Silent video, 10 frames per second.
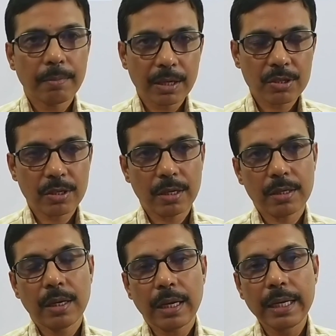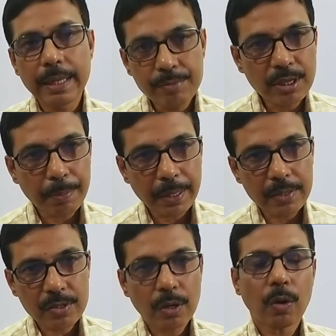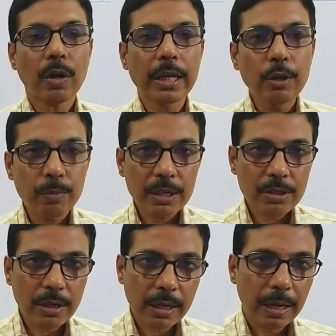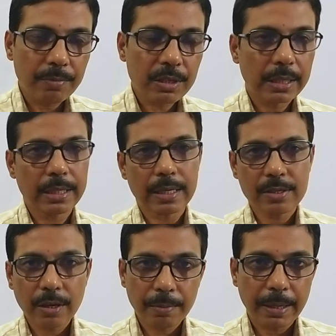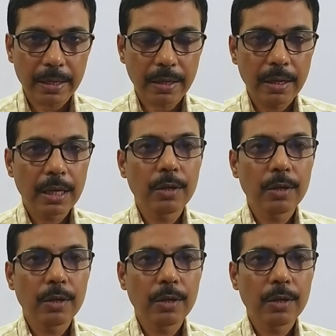master leaves the place or new master comes, it does not matter.